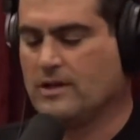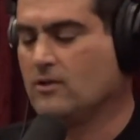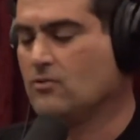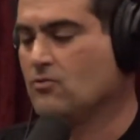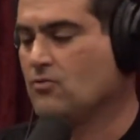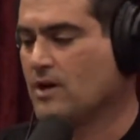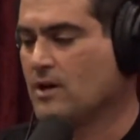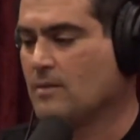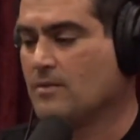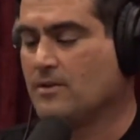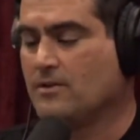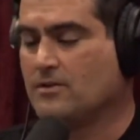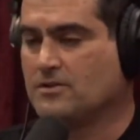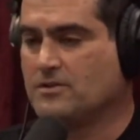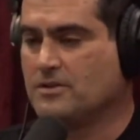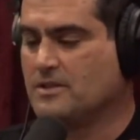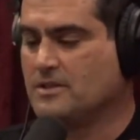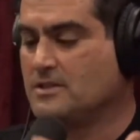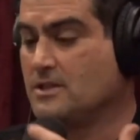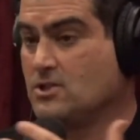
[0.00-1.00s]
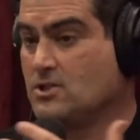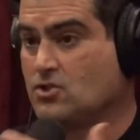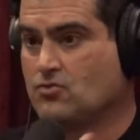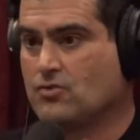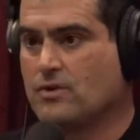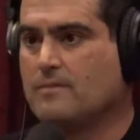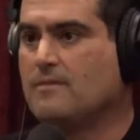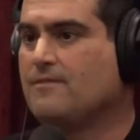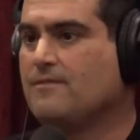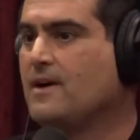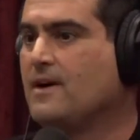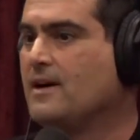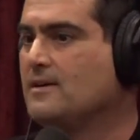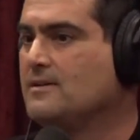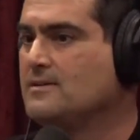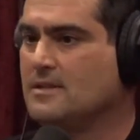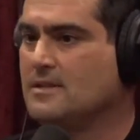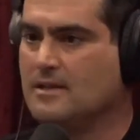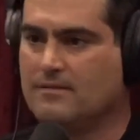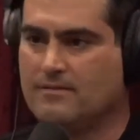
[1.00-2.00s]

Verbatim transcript: incredible, there's these extremophiles